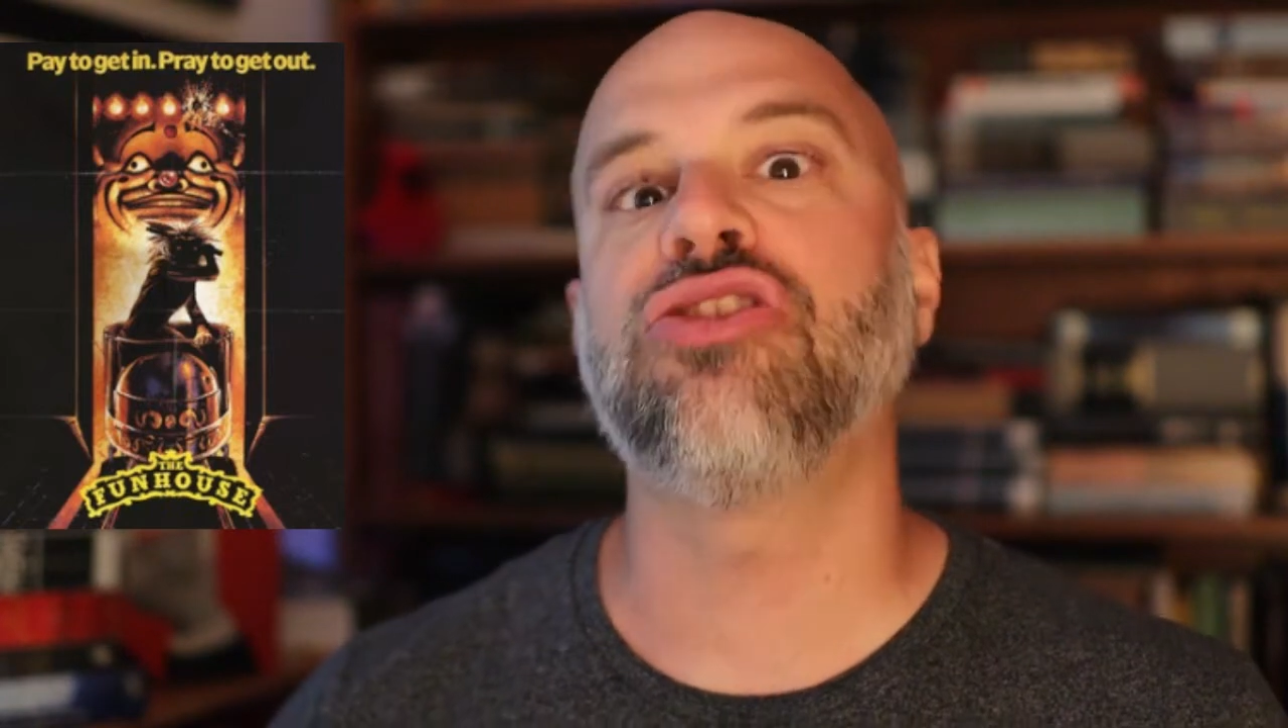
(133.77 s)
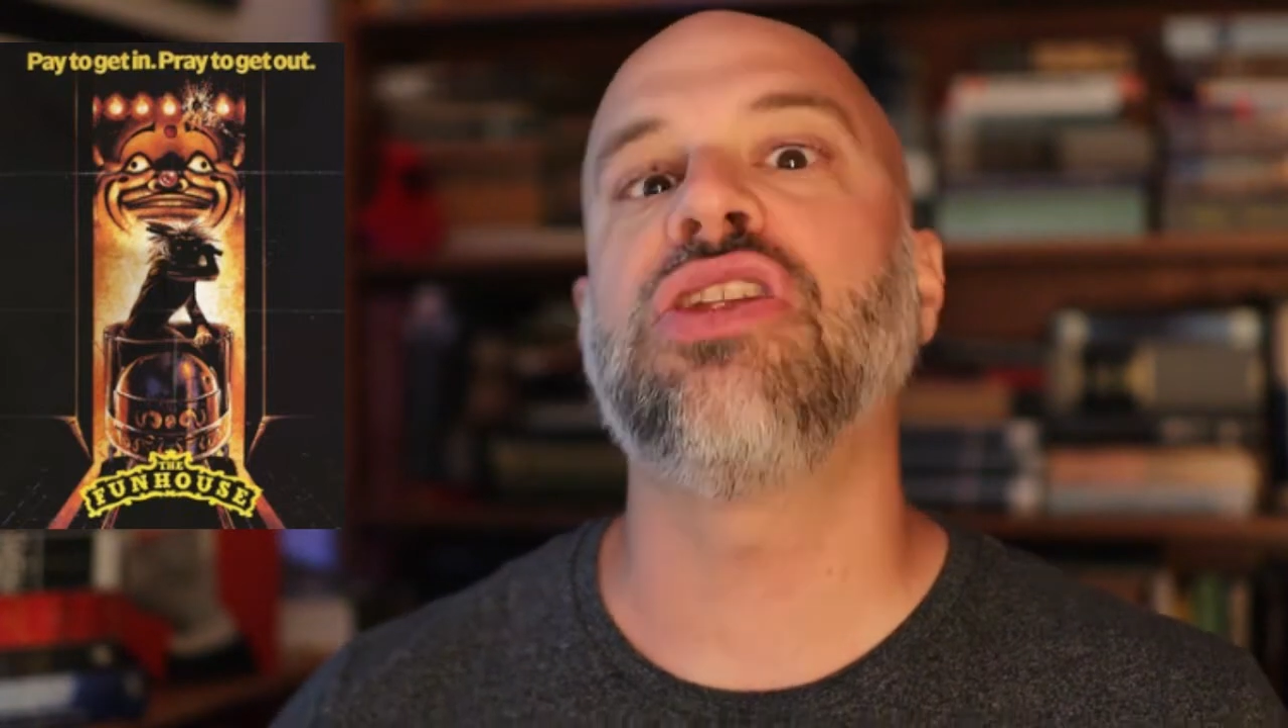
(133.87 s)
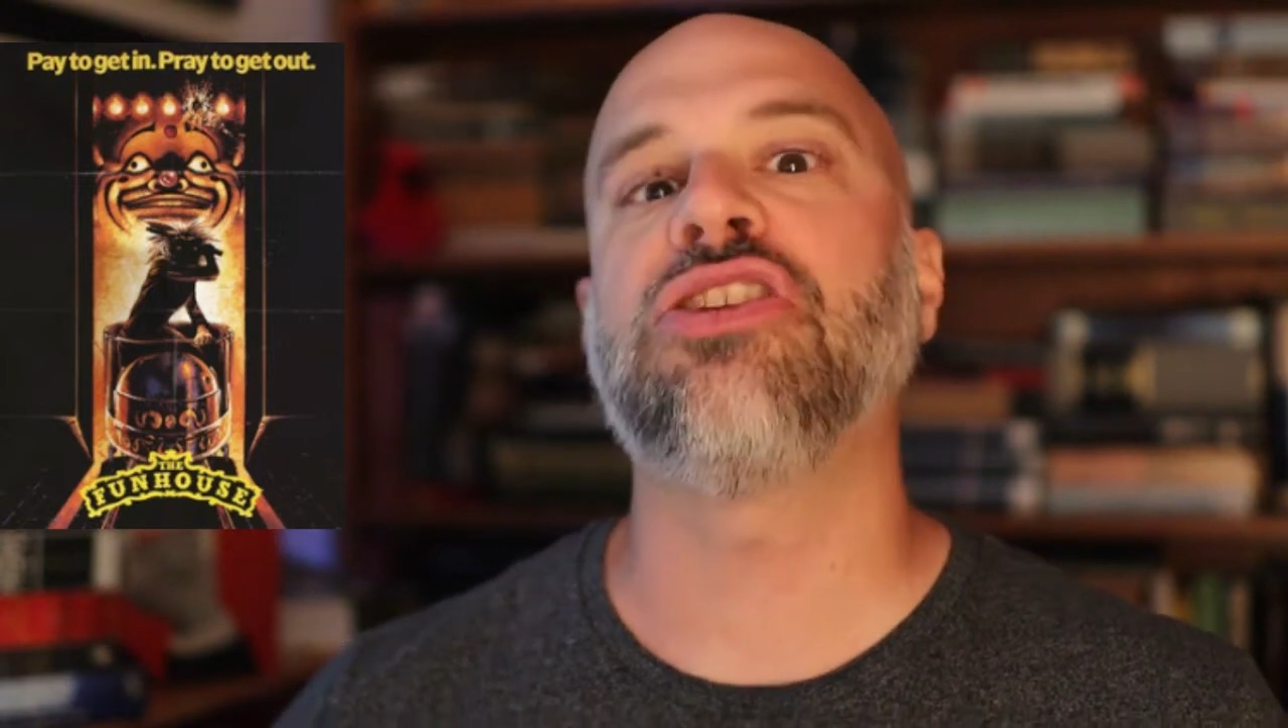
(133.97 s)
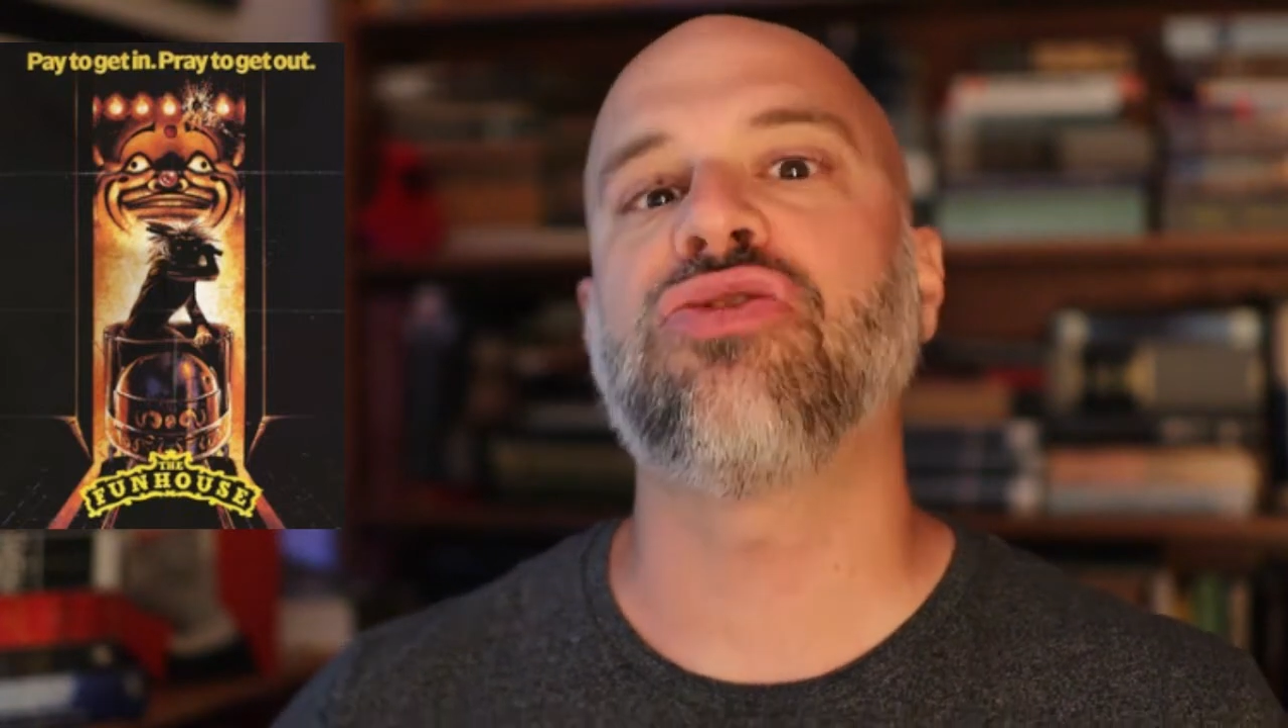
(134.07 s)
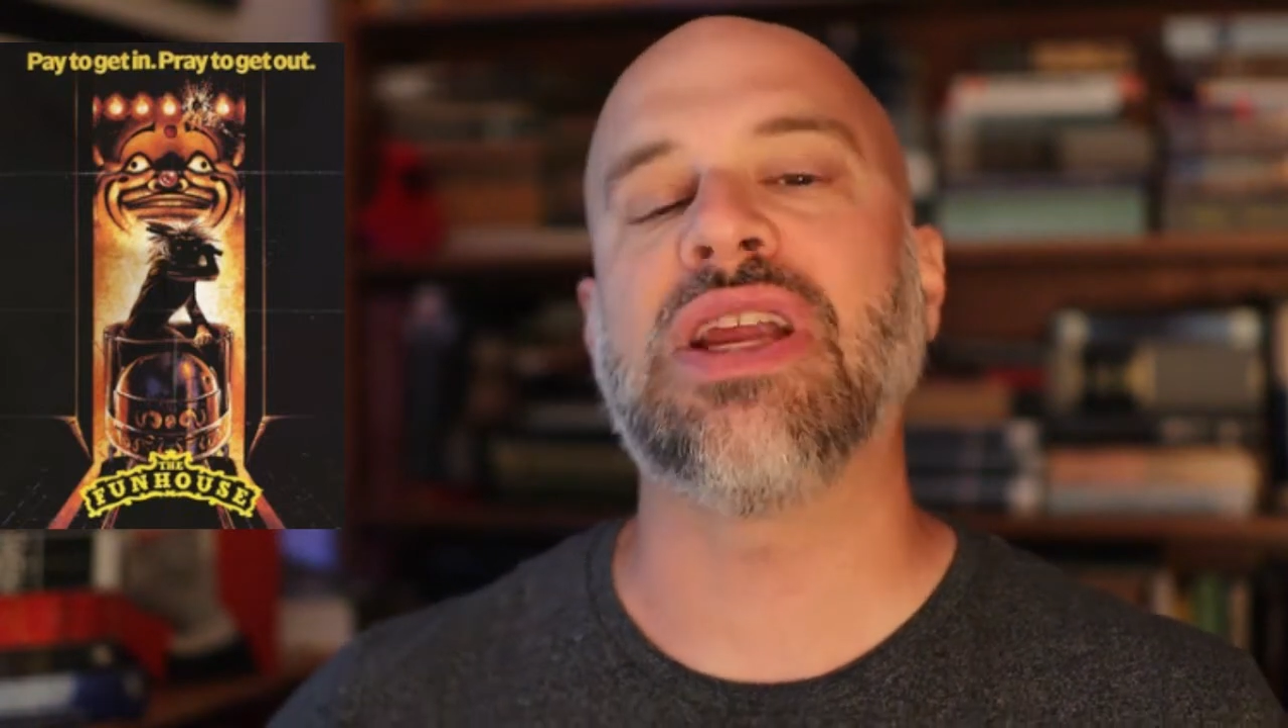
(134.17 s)

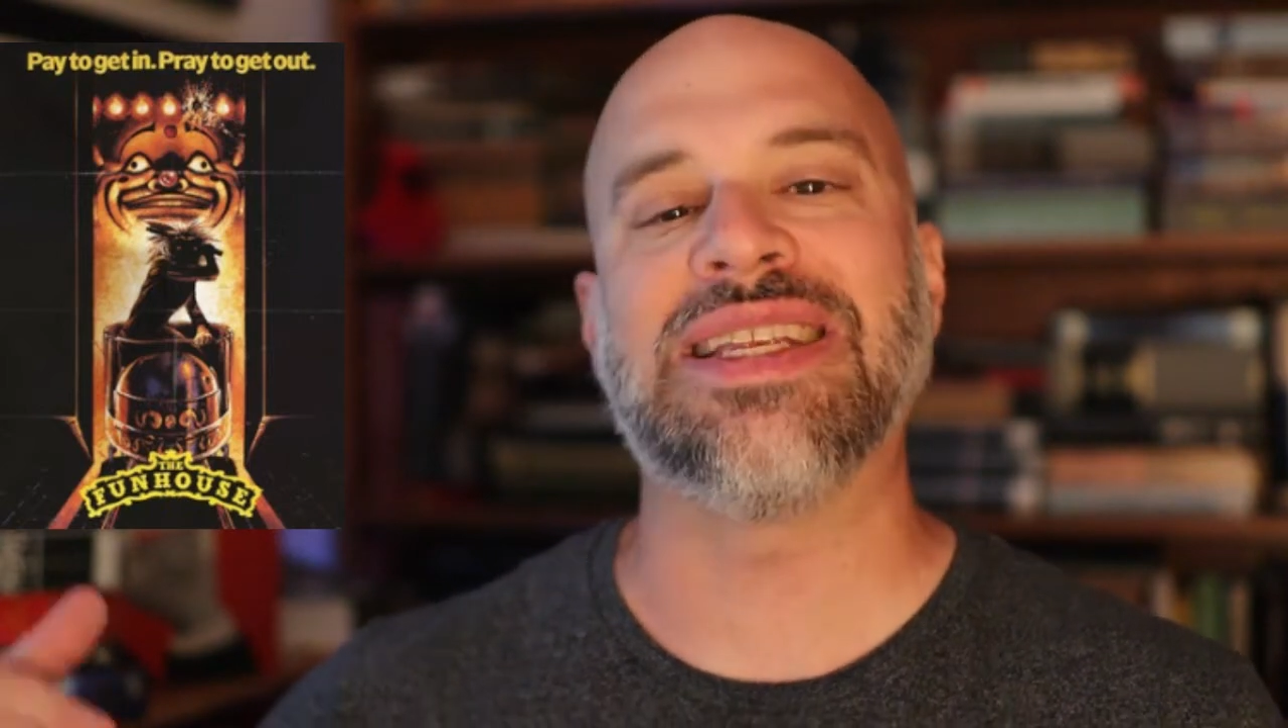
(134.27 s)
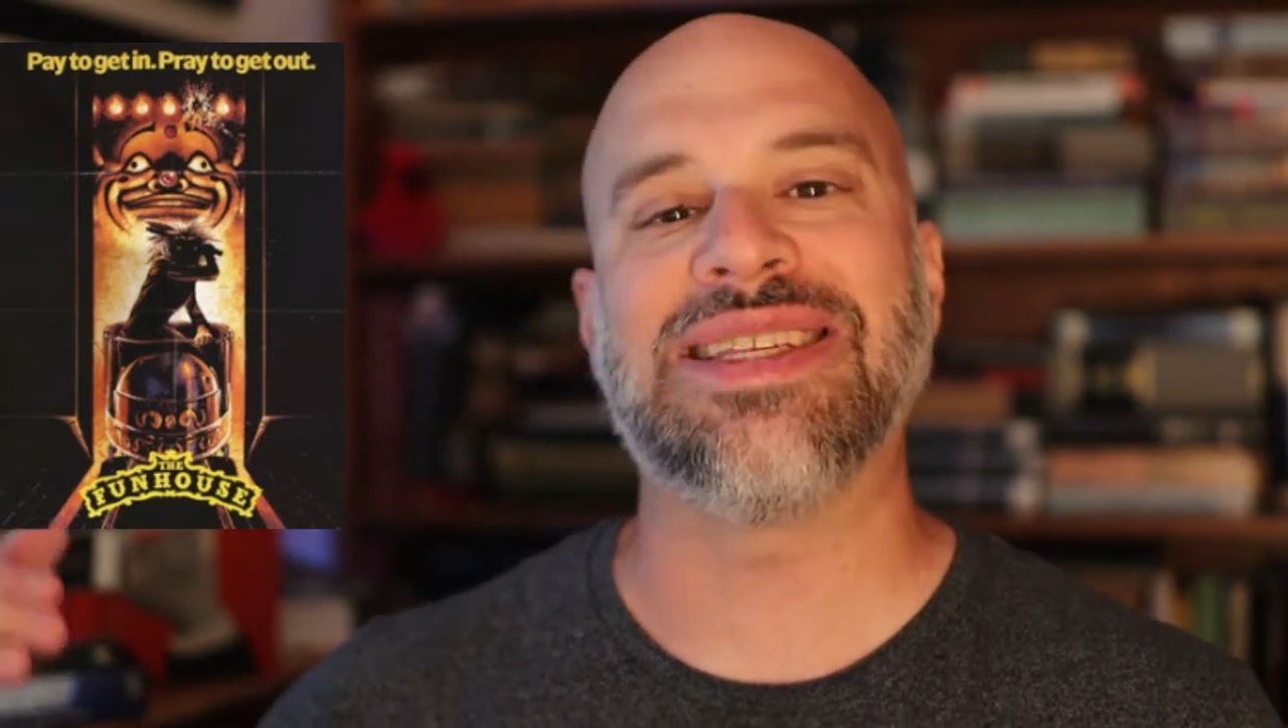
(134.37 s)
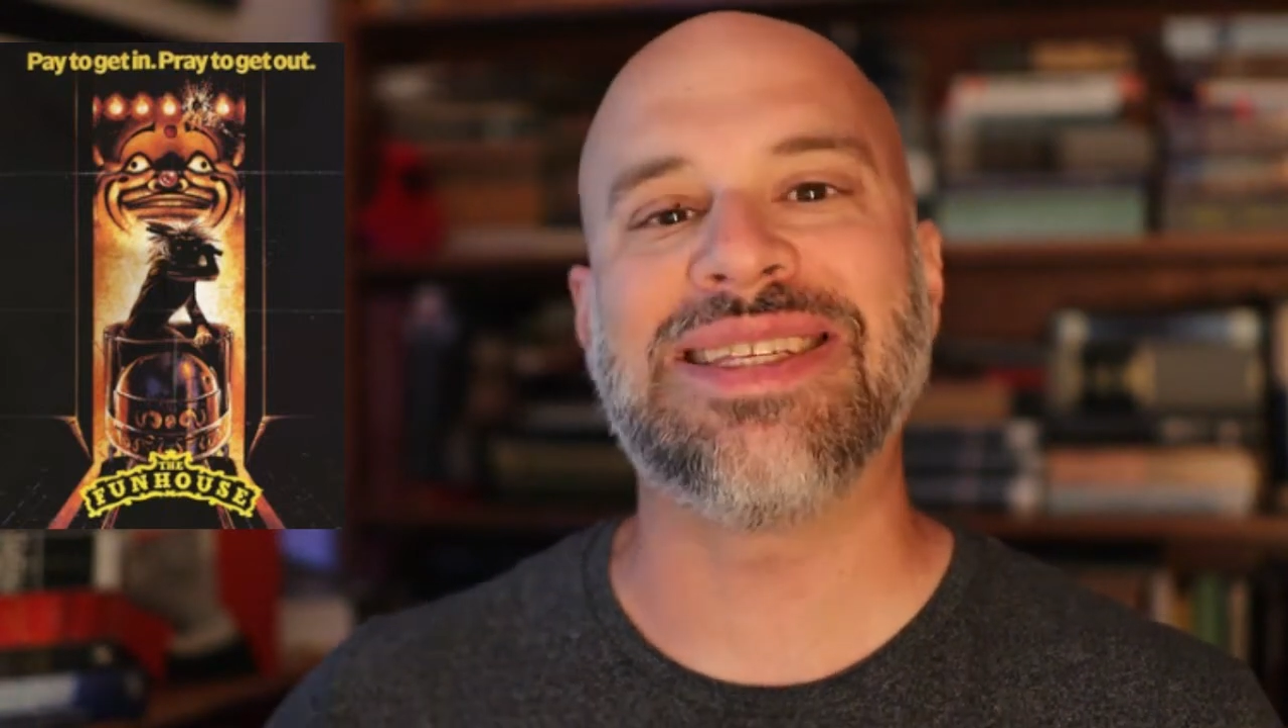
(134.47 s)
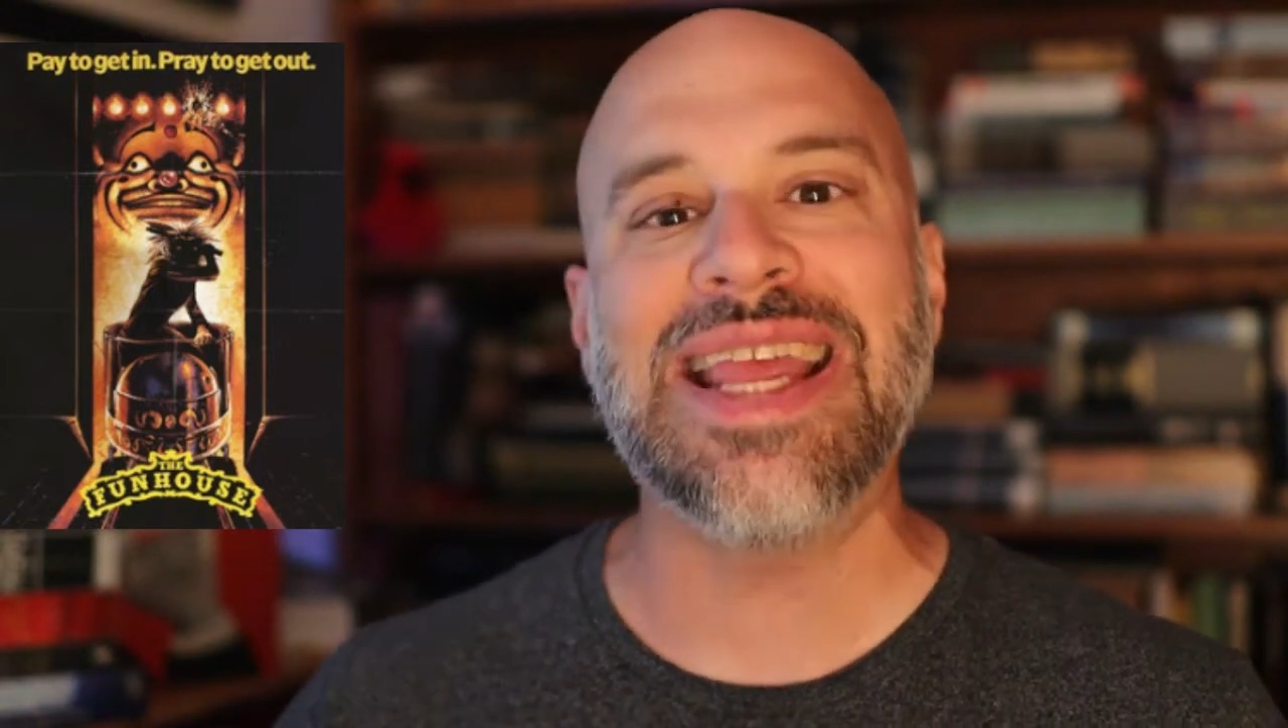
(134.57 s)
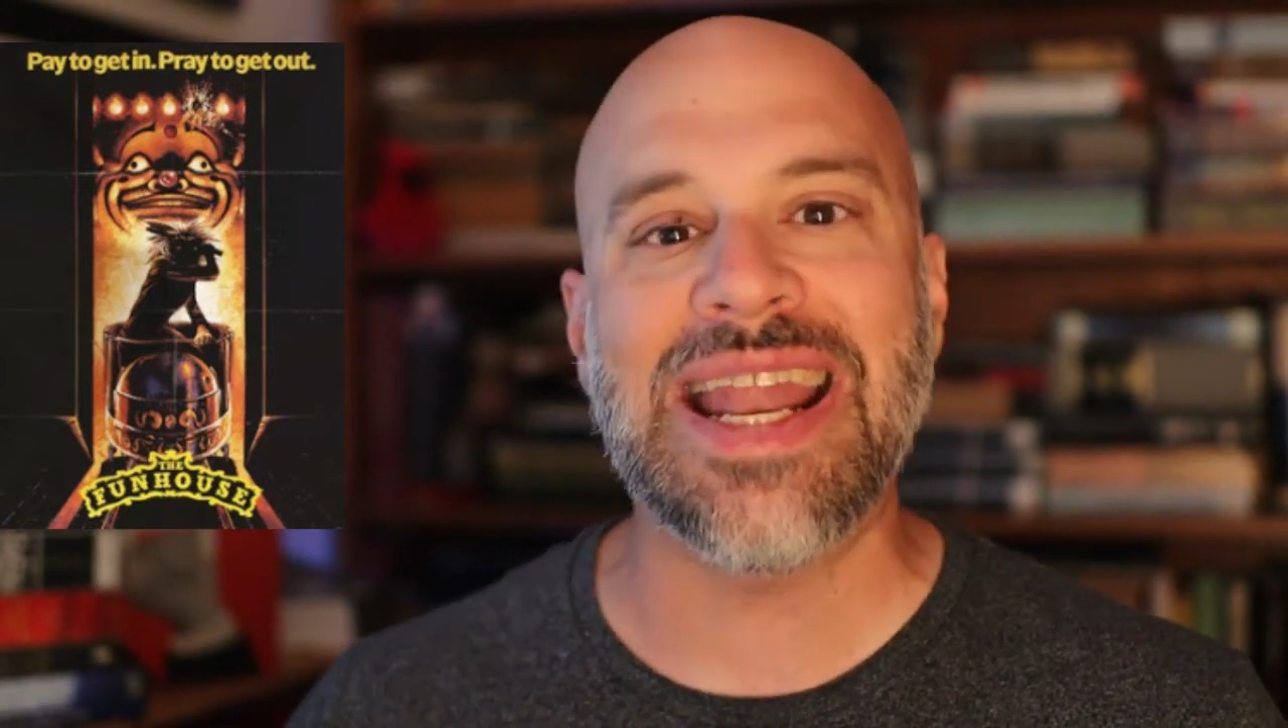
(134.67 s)
they
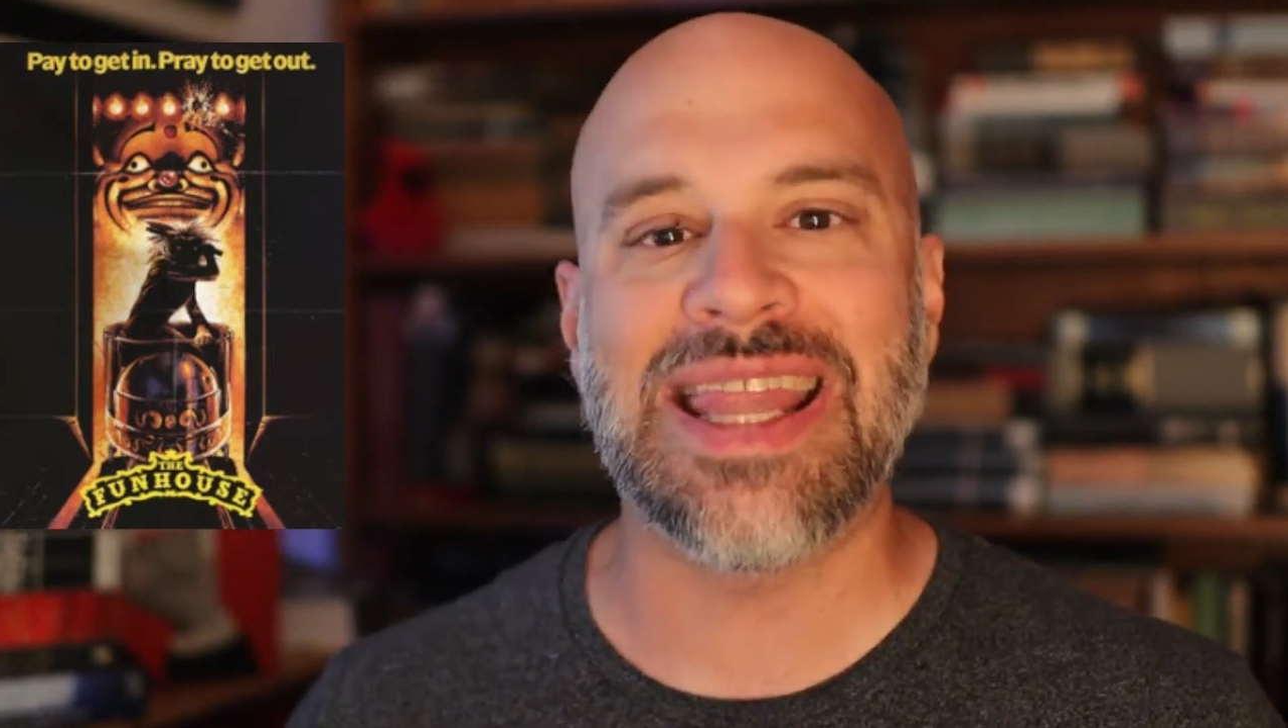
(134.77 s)
transcend